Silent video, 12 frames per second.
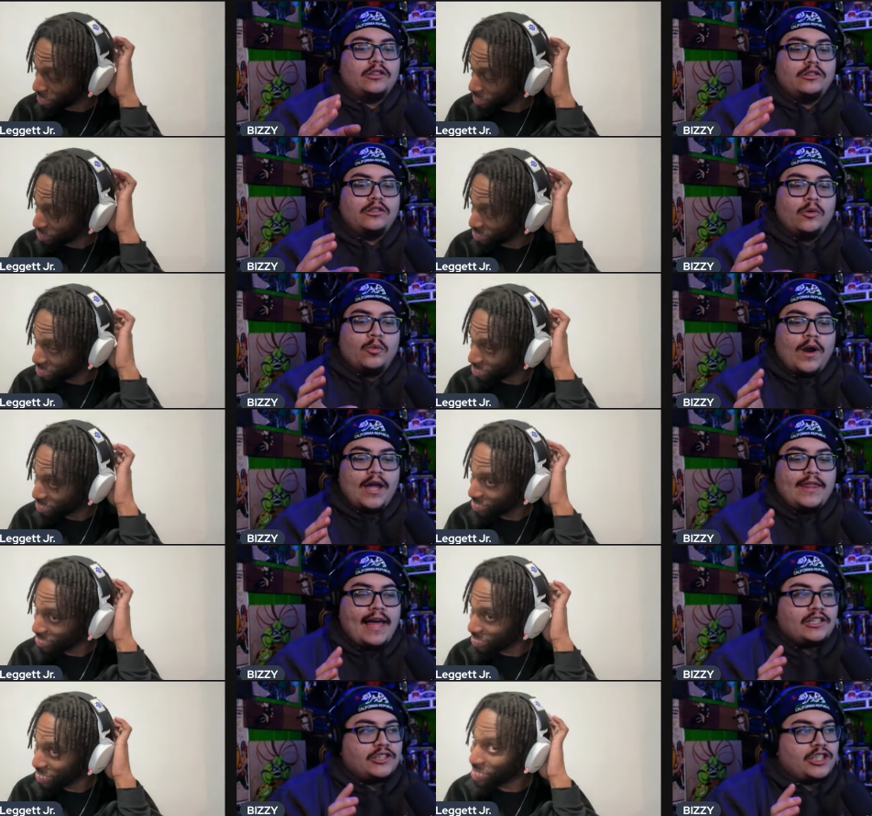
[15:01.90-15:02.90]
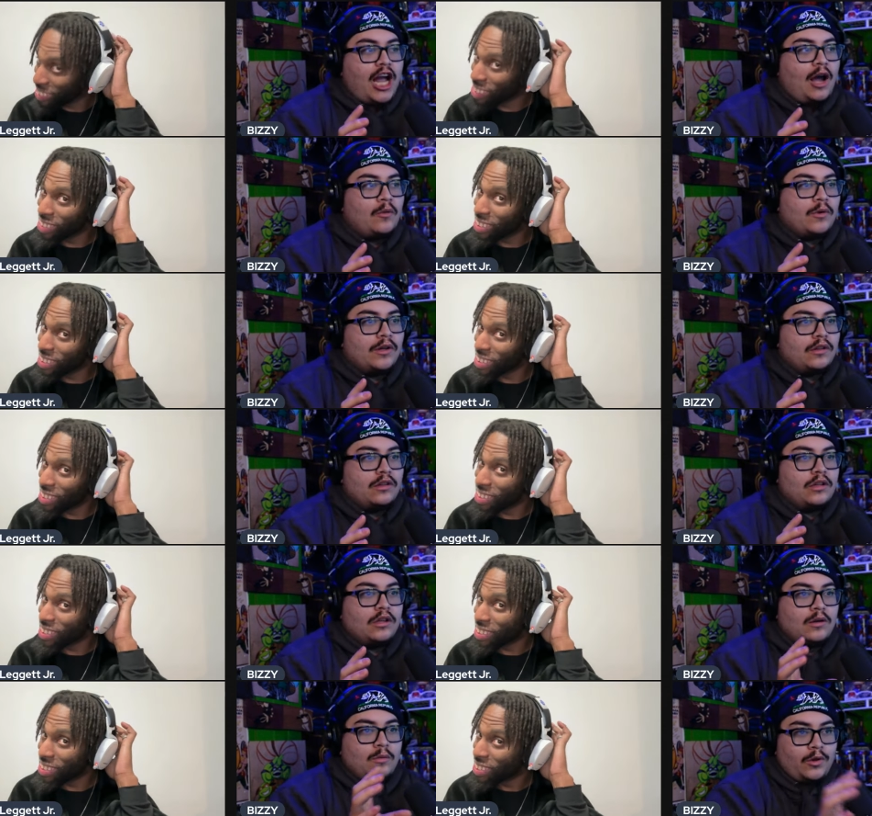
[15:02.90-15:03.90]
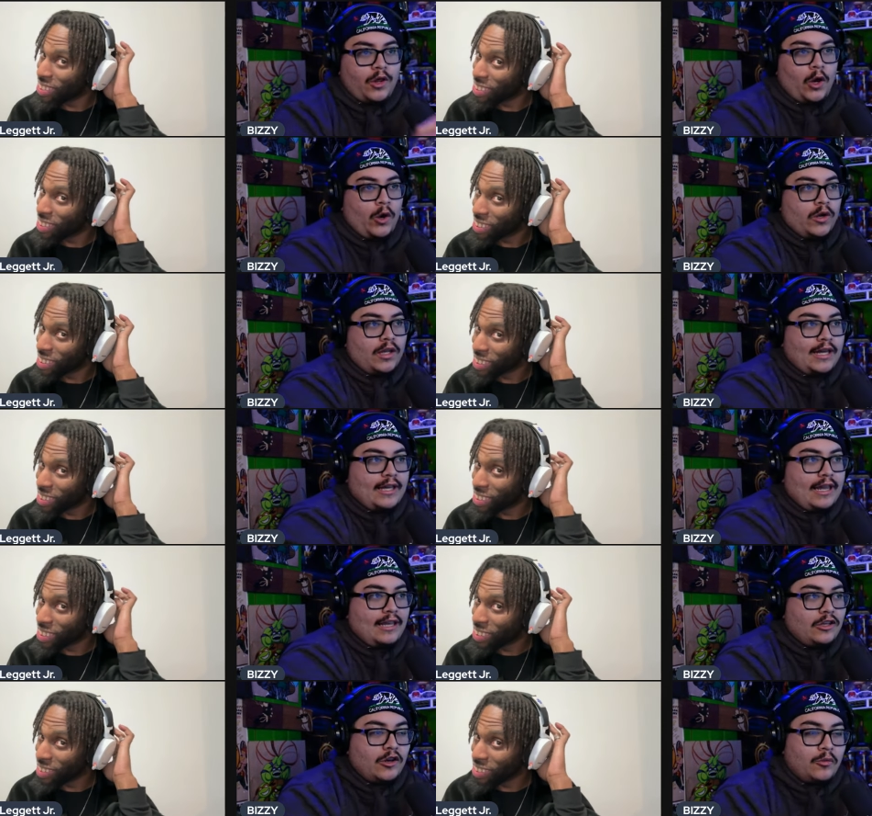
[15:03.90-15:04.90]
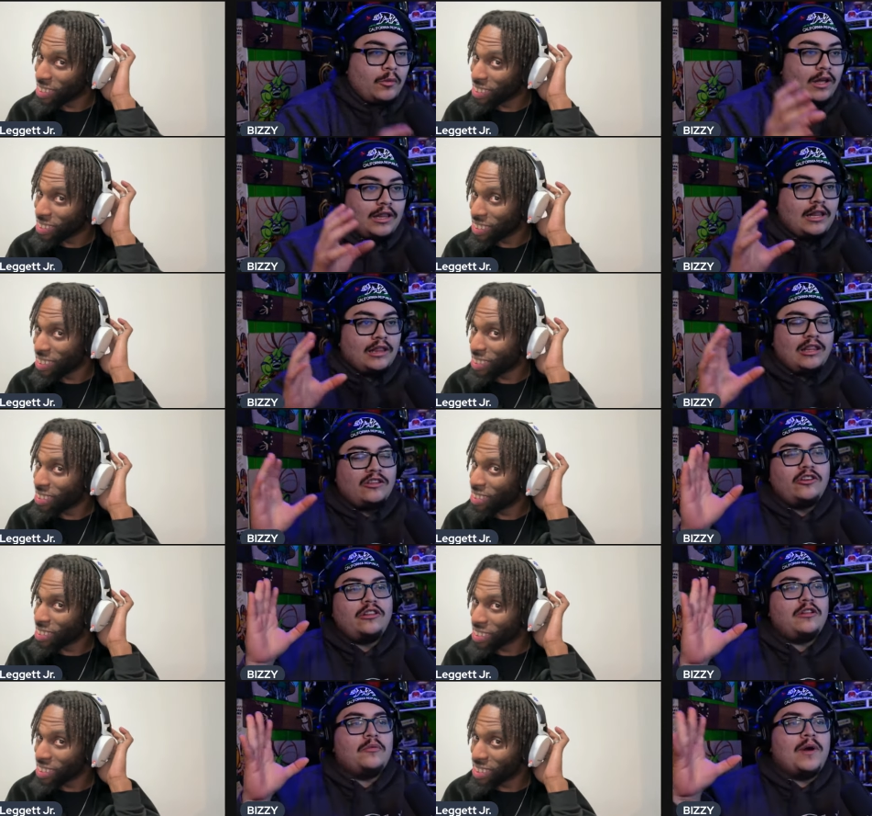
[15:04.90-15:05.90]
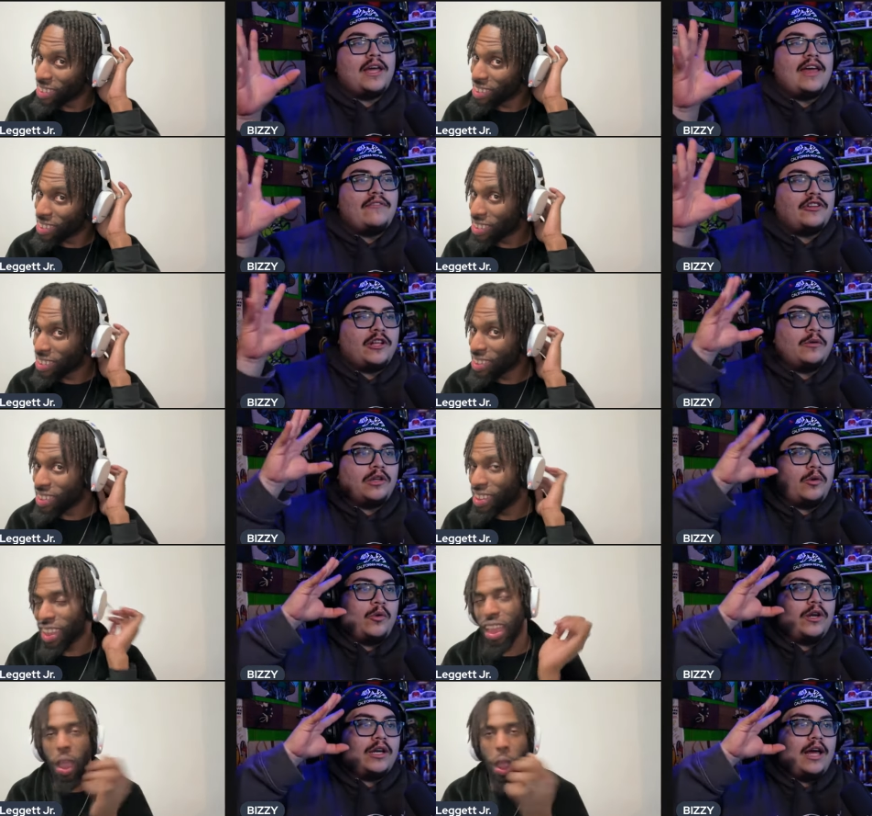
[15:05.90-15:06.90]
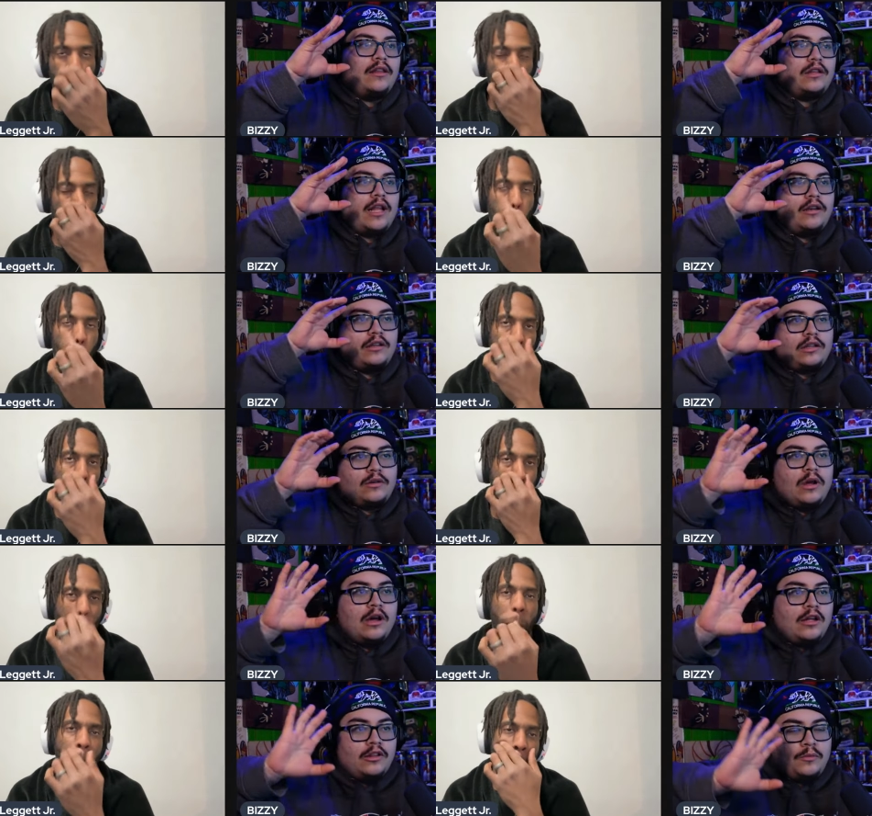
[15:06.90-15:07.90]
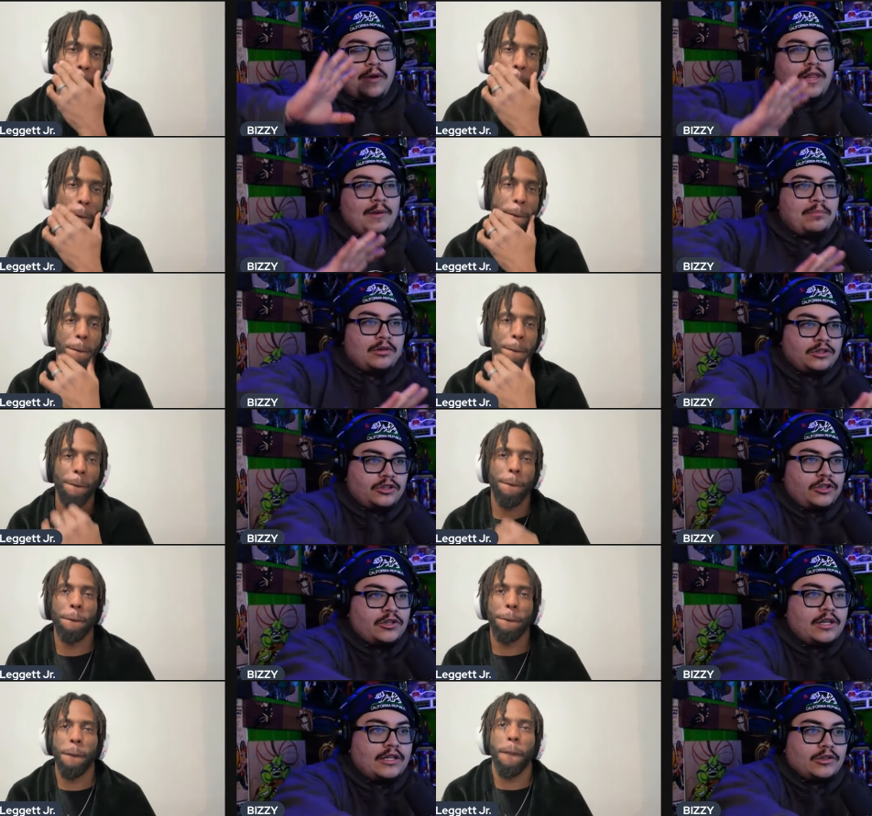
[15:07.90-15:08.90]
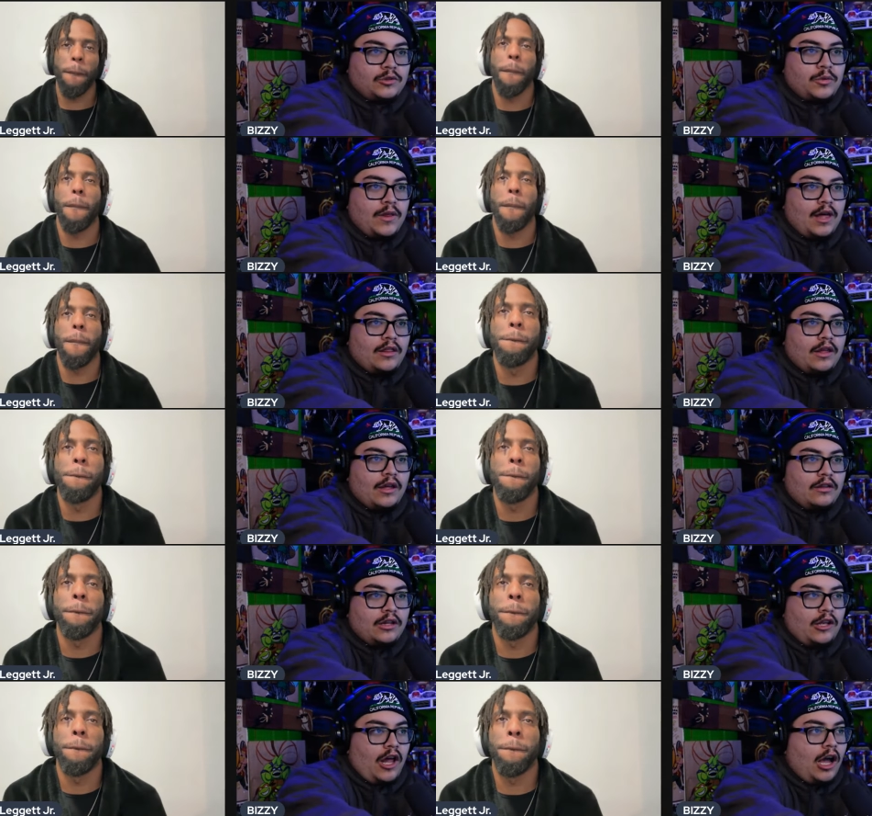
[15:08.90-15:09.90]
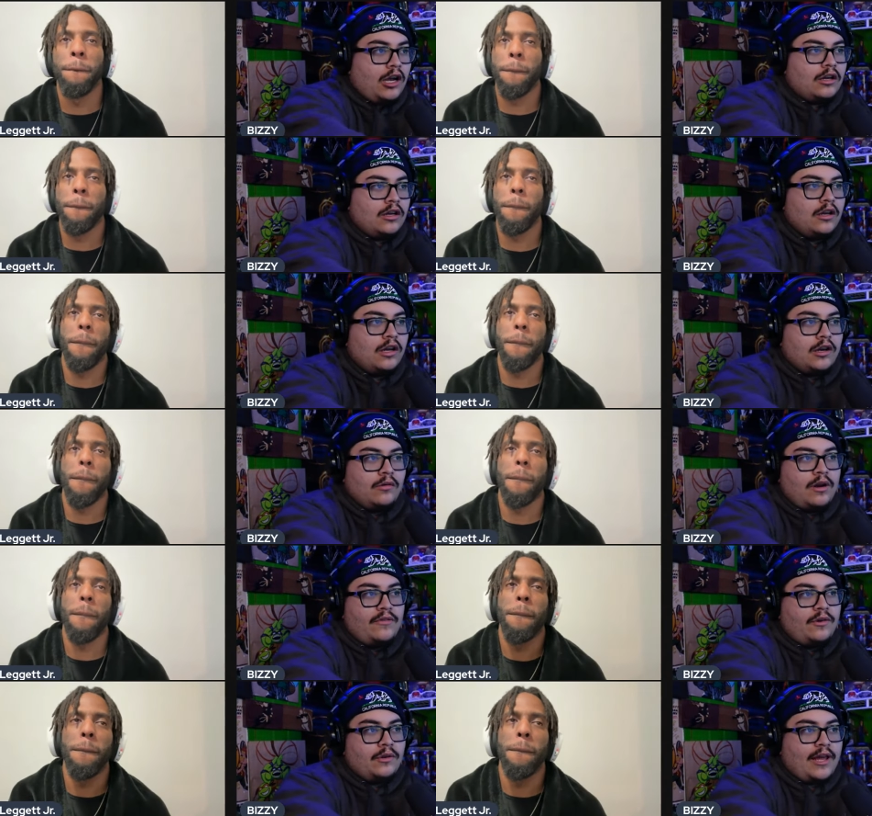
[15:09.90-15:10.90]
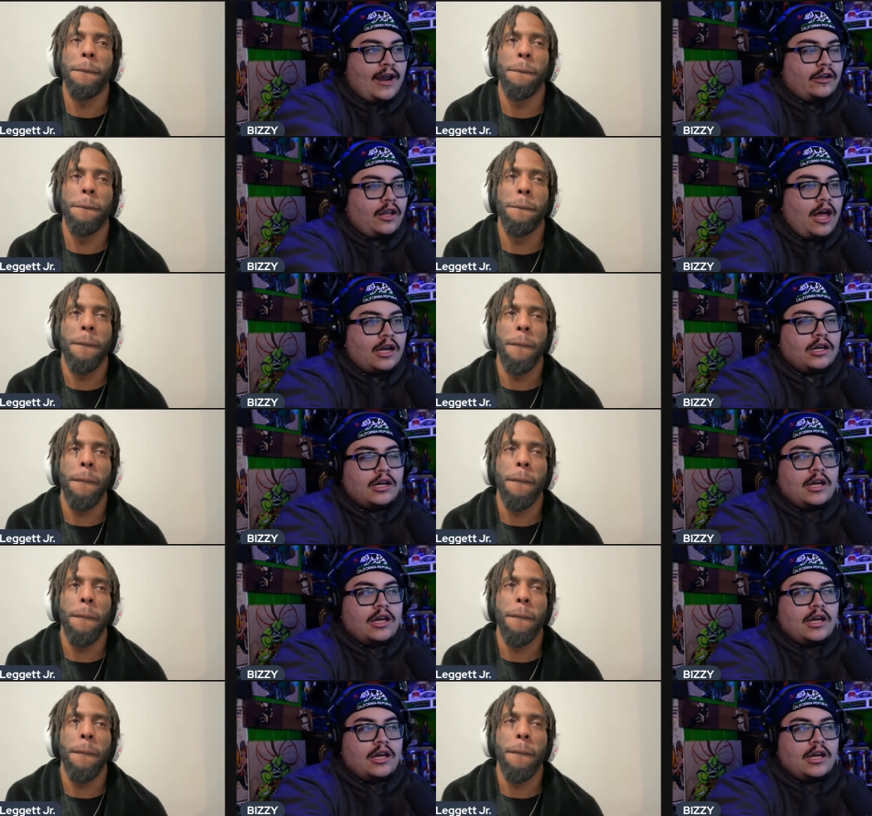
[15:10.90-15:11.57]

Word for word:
Speaker 1: the way that shot was with her, like you know, and then just the way everything was organized in that scene, the way they pushed her into the the the lock, whatever the airlock.